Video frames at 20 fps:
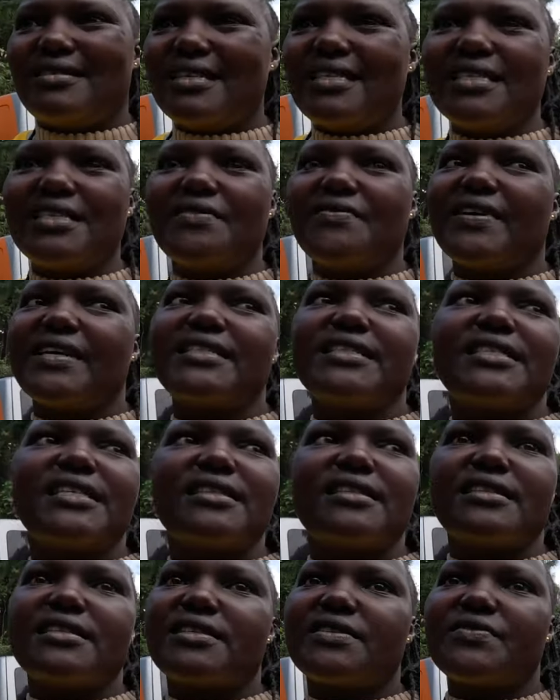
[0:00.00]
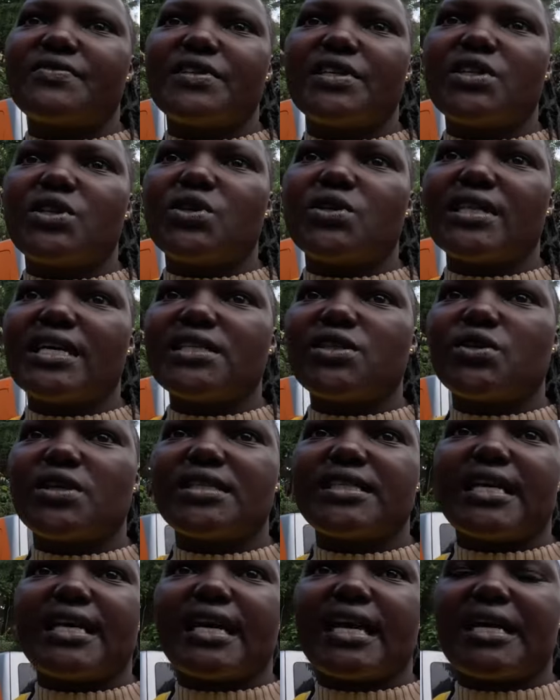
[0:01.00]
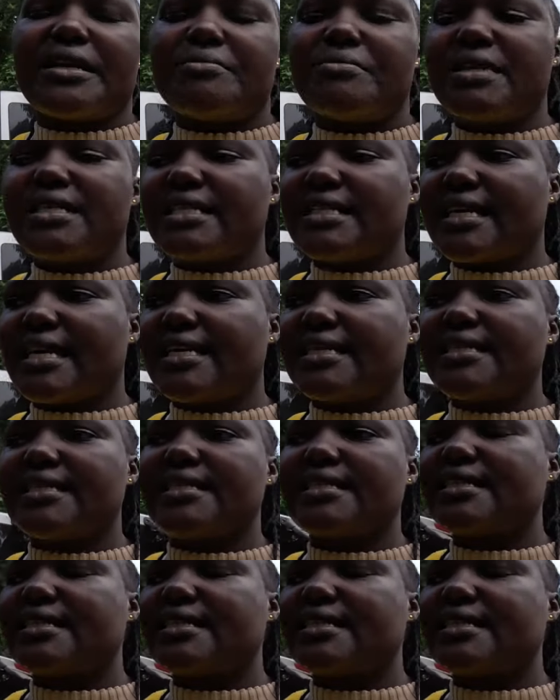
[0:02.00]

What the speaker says: this event in this video. That's what I can basically